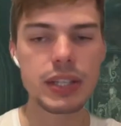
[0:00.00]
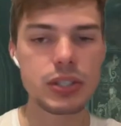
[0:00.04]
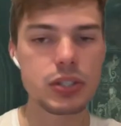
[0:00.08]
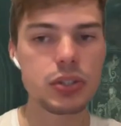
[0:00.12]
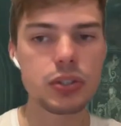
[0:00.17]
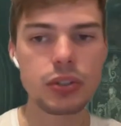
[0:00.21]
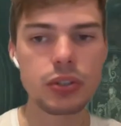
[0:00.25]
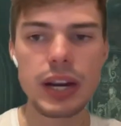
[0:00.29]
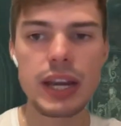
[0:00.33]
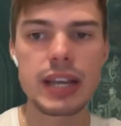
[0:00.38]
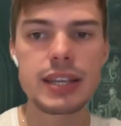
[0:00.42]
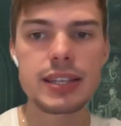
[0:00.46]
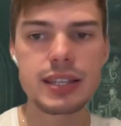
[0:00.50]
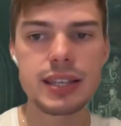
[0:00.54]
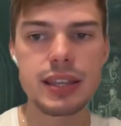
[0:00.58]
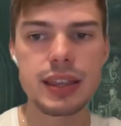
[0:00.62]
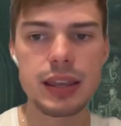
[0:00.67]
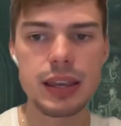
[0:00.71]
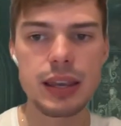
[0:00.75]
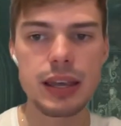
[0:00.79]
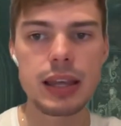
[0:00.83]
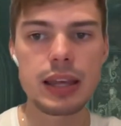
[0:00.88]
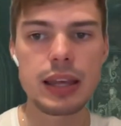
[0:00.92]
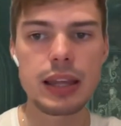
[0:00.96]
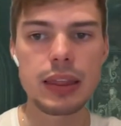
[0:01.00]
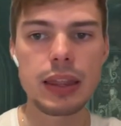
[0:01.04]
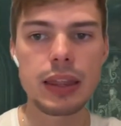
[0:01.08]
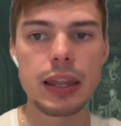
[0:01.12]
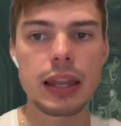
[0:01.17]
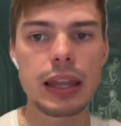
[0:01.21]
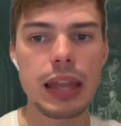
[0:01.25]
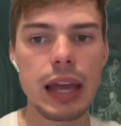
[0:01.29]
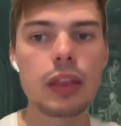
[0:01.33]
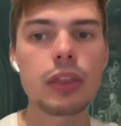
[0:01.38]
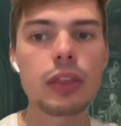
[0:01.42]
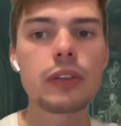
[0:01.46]
crazy the
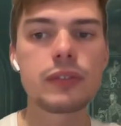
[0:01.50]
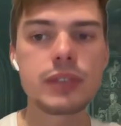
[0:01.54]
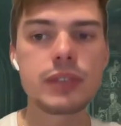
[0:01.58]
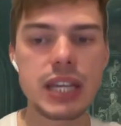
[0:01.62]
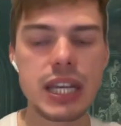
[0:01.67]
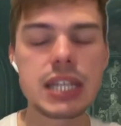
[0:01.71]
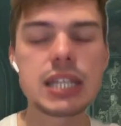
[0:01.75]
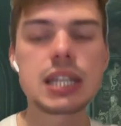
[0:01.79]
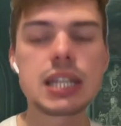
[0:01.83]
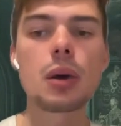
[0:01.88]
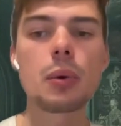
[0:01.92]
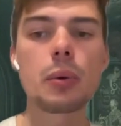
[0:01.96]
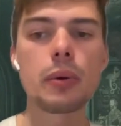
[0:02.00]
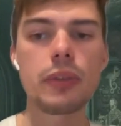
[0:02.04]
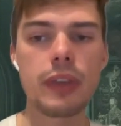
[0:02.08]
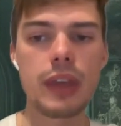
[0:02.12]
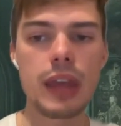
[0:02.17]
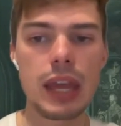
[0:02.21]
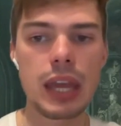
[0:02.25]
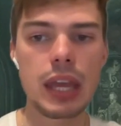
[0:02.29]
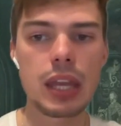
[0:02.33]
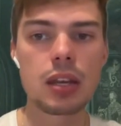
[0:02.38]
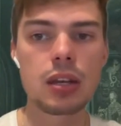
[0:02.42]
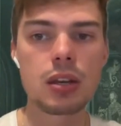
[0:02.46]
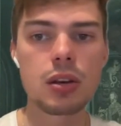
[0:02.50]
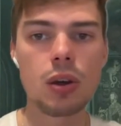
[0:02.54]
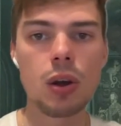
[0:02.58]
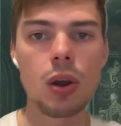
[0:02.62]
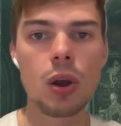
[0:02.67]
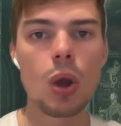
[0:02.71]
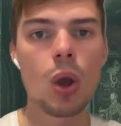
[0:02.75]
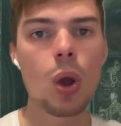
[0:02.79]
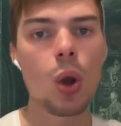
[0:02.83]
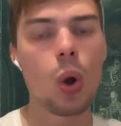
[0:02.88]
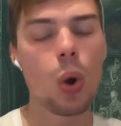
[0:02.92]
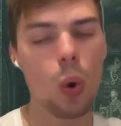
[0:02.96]
length of detail within
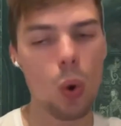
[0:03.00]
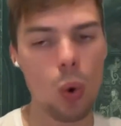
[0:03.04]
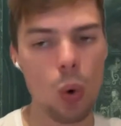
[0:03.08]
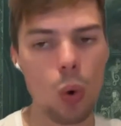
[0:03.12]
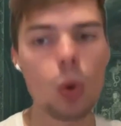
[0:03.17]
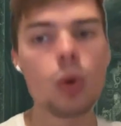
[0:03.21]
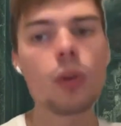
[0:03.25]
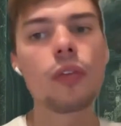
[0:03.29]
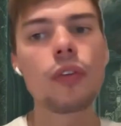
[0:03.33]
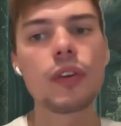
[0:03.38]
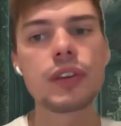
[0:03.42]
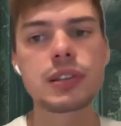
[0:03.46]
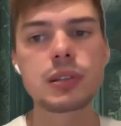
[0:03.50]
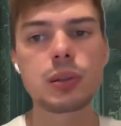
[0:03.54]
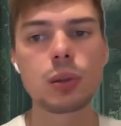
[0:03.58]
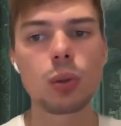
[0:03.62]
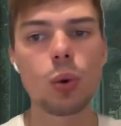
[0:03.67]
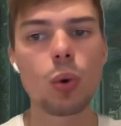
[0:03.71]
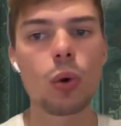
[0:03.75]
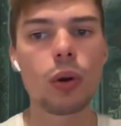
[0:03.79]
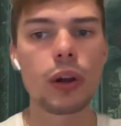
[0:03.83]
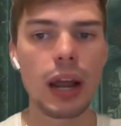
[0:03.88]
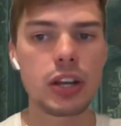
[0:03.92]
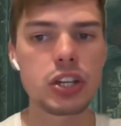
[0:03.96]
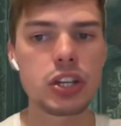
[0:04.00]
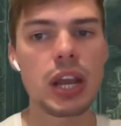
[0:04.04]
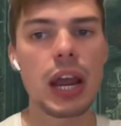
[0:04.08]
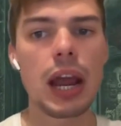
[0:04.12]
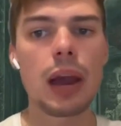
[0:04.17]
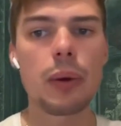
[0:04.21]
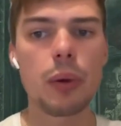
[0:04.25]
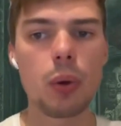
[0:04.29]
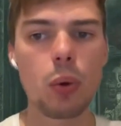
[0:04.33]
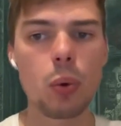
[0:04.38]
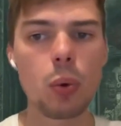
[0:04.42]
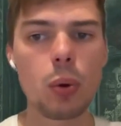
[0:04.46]
all of this lore and actually how
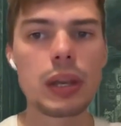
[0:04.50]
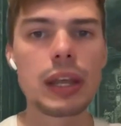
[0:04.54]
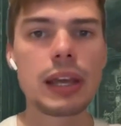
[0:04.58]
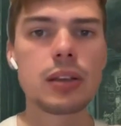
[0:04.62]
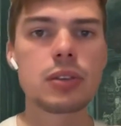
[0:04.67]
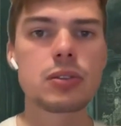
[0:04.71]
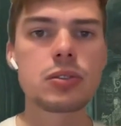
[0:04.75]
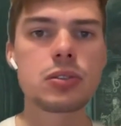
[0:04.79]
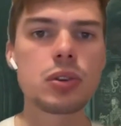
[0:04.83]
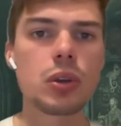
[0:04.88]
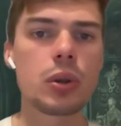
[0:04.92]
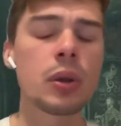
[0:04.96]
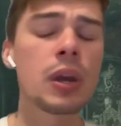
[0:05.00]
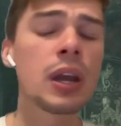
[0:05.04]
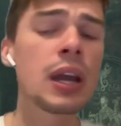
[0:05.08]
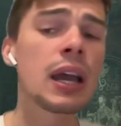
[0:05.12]
it all links through.